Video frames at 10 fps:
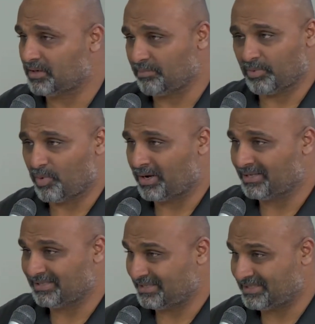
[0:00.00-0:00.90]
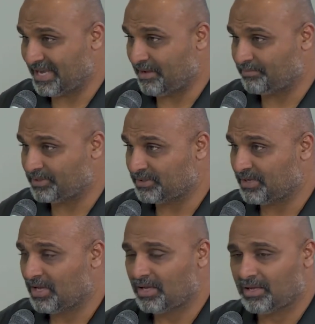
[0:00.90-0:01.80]
Number 1 is exams.
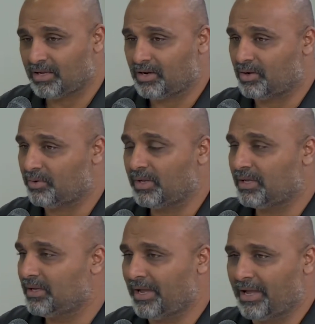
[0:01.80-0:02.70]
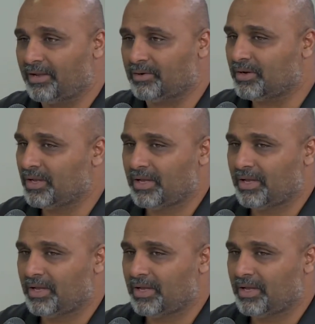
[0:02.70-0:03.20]
And